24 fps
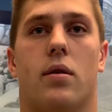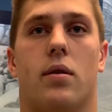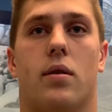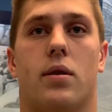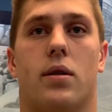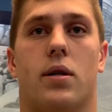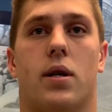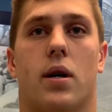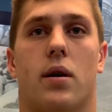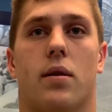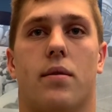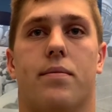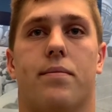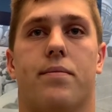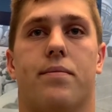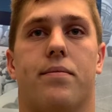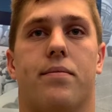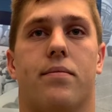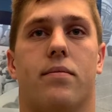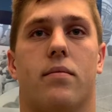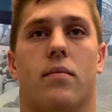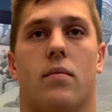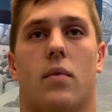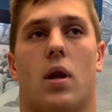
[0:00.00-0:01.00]
so
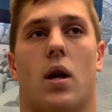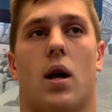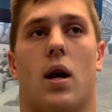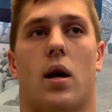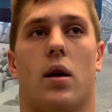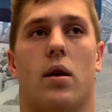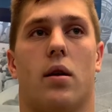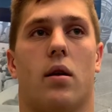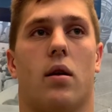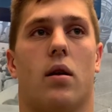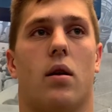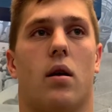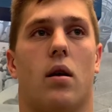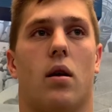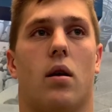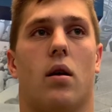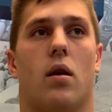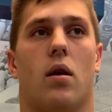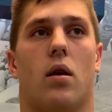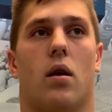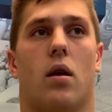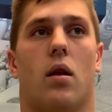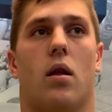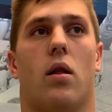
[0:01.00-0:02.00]
I
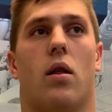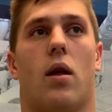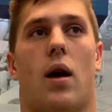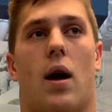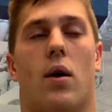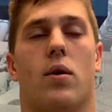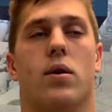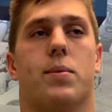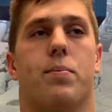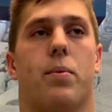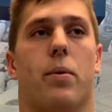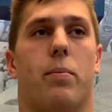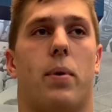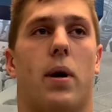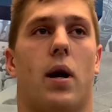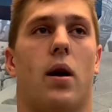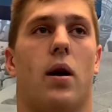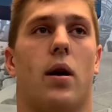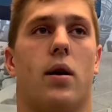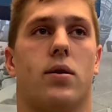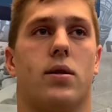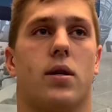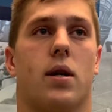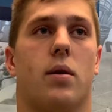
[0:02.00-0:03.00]
I was
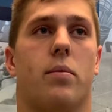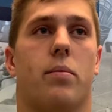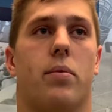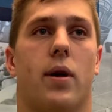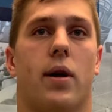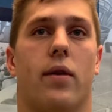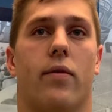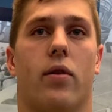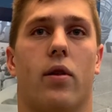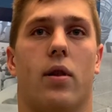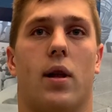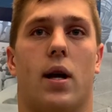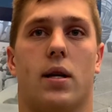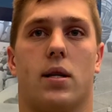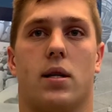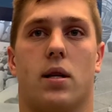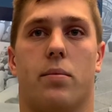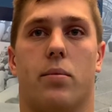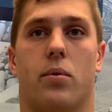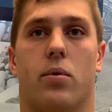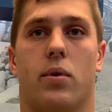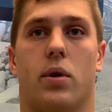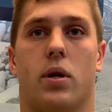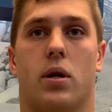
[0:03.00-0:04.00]
preparing. I was going to play for the last
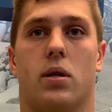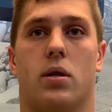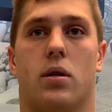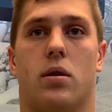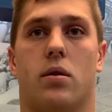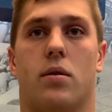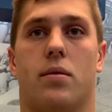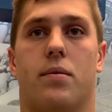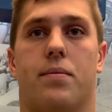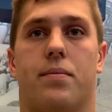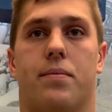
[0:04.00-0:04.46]
couple weeks.